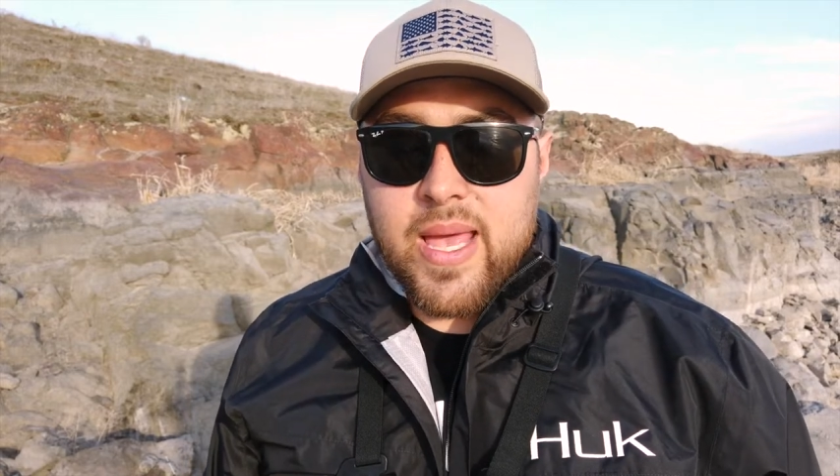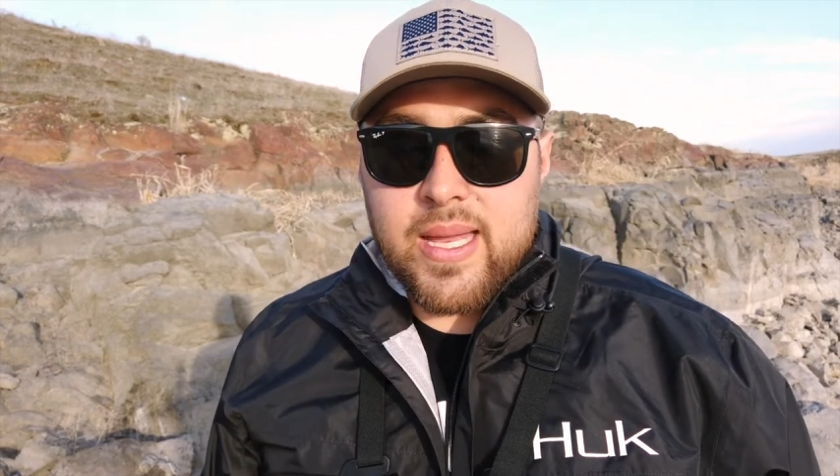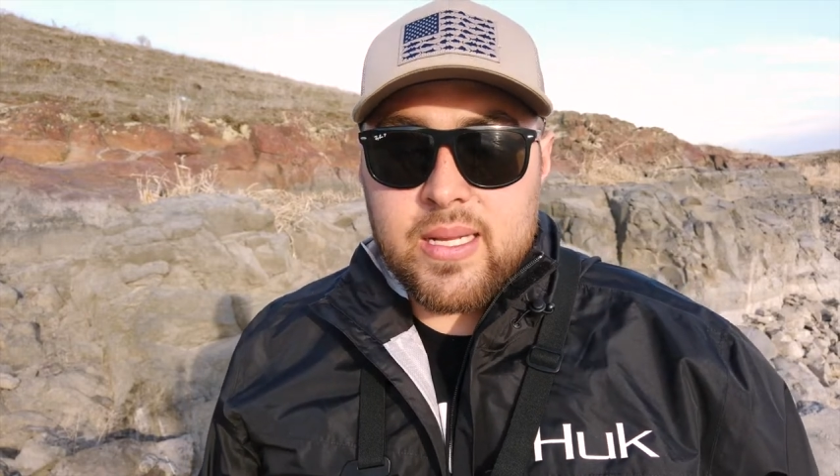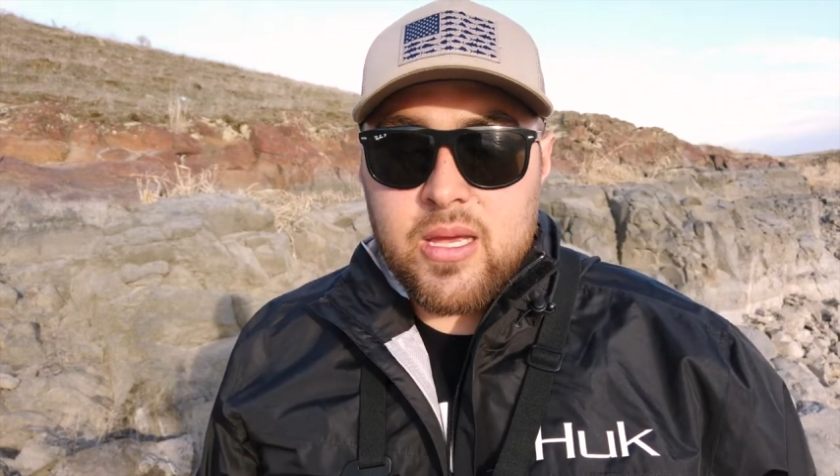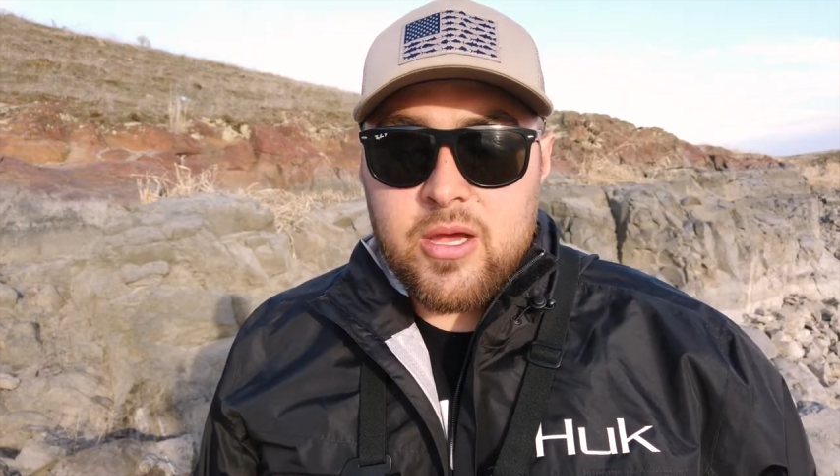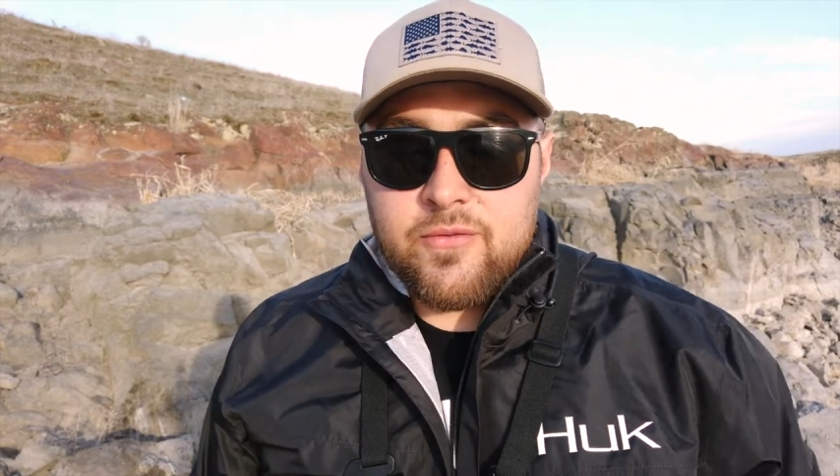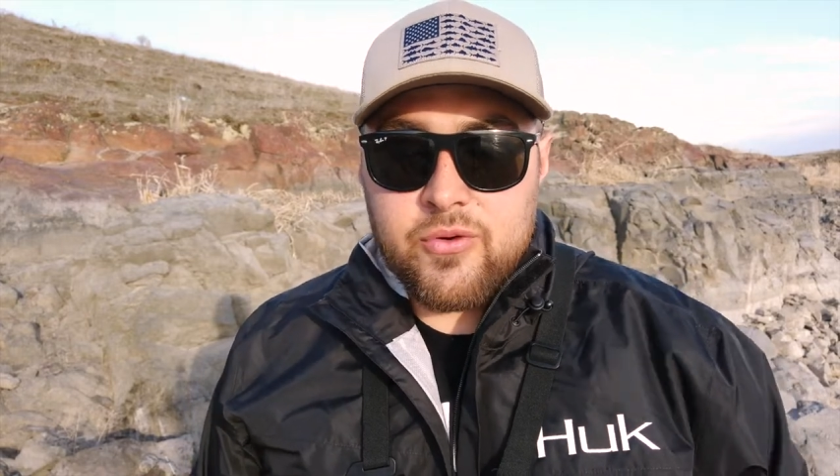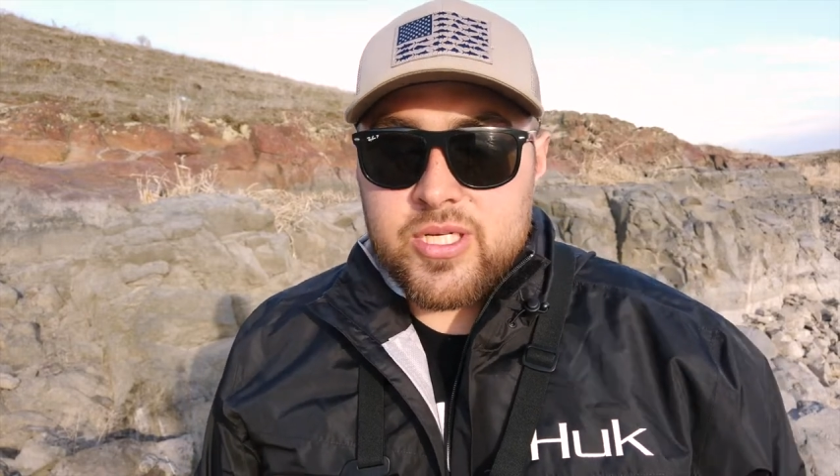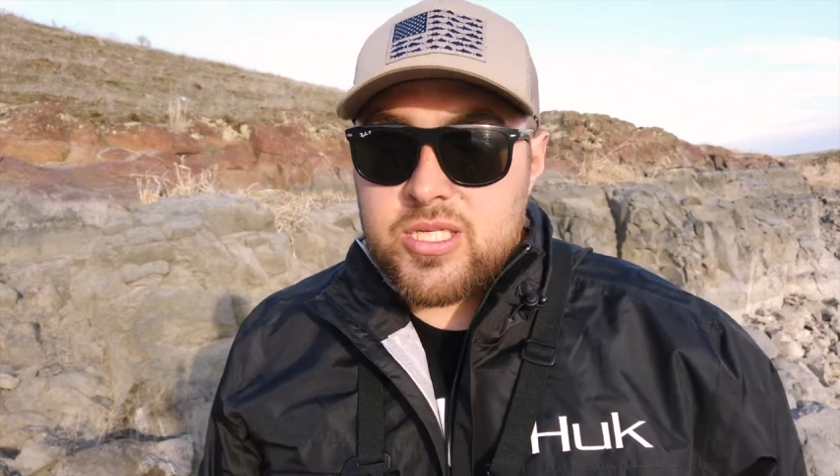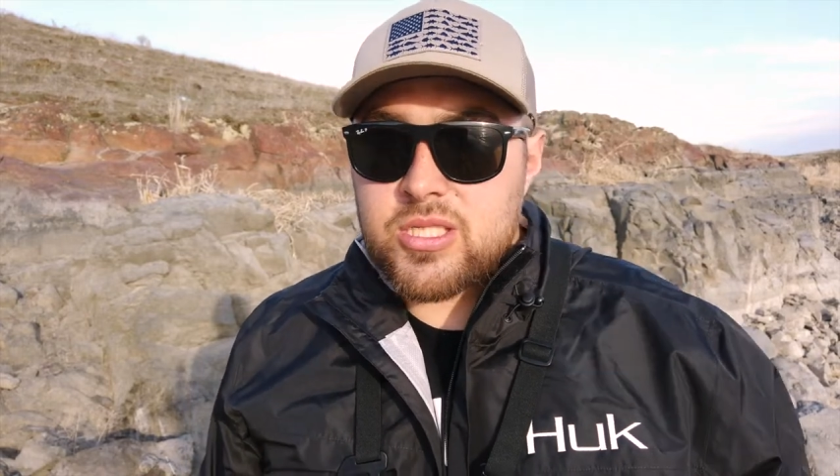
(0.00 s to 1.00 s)
and
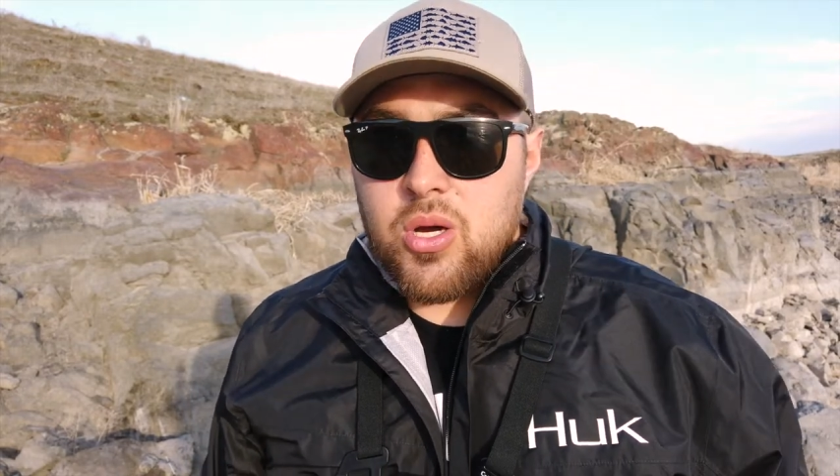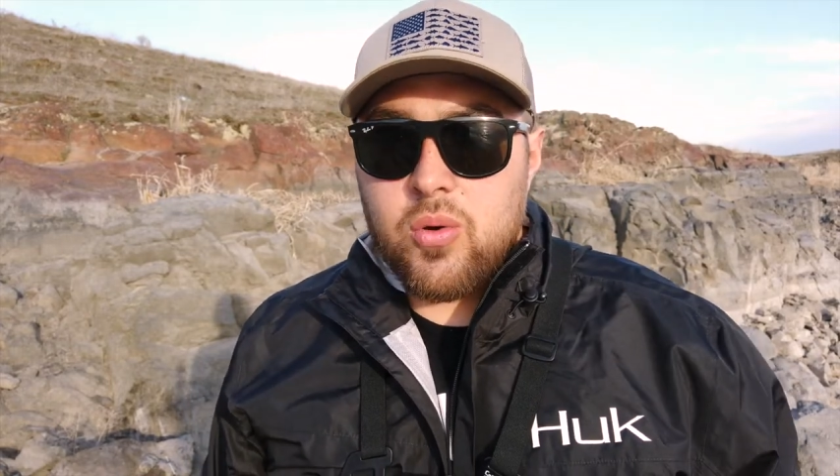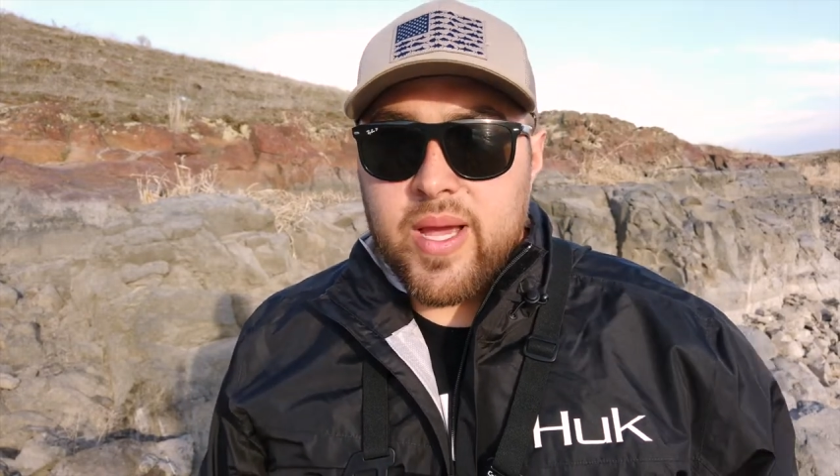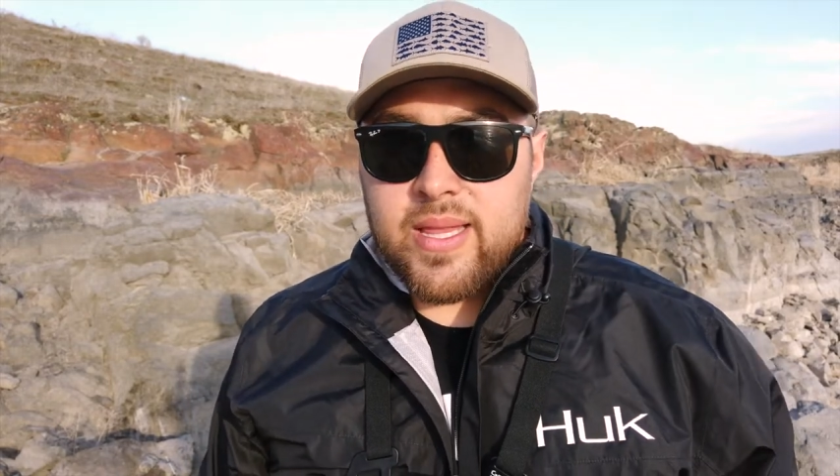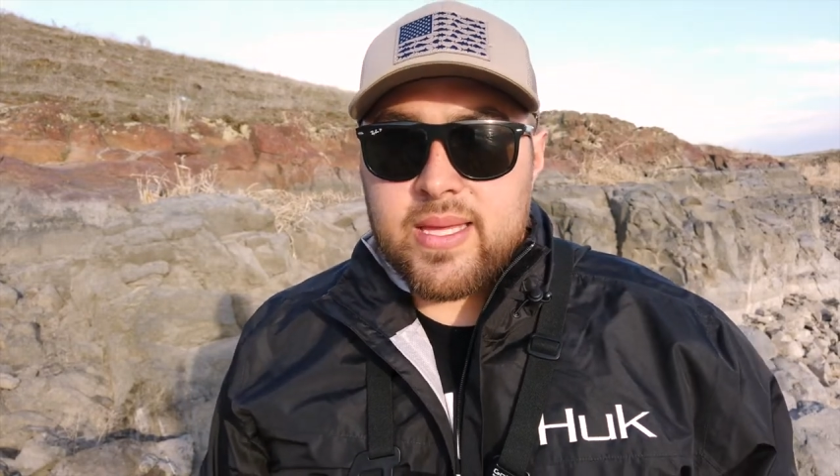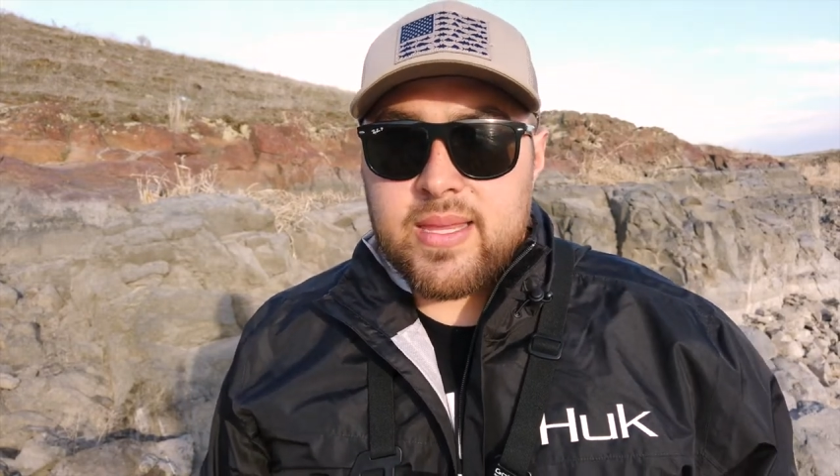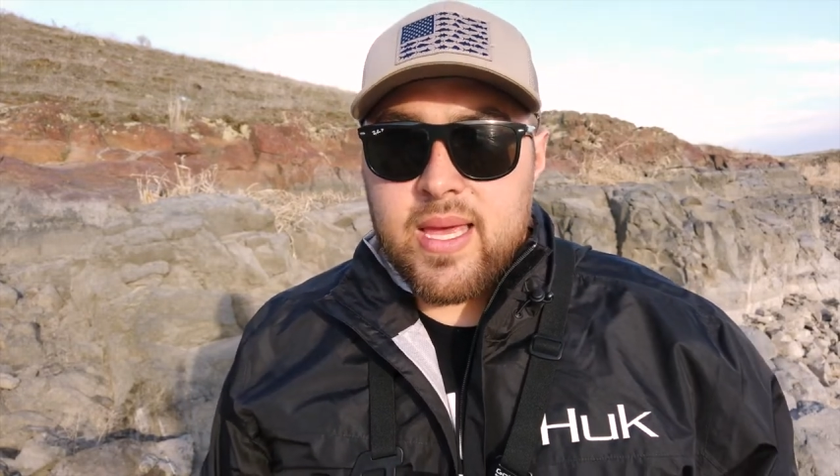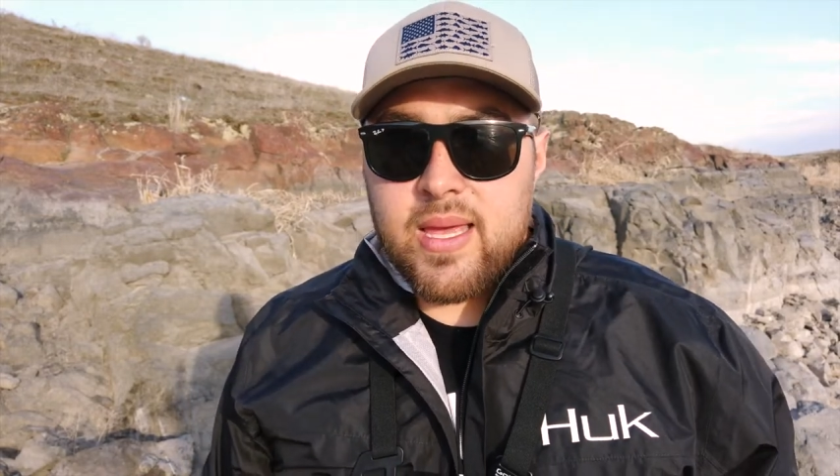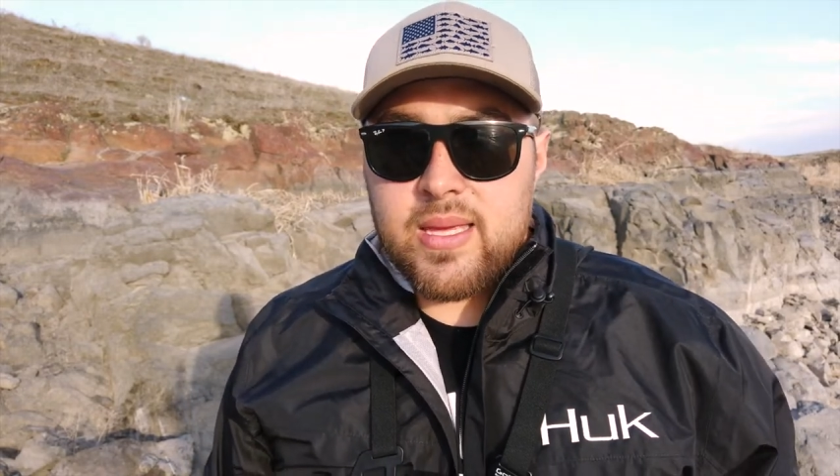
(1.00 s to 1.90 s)
for it to just go away like that,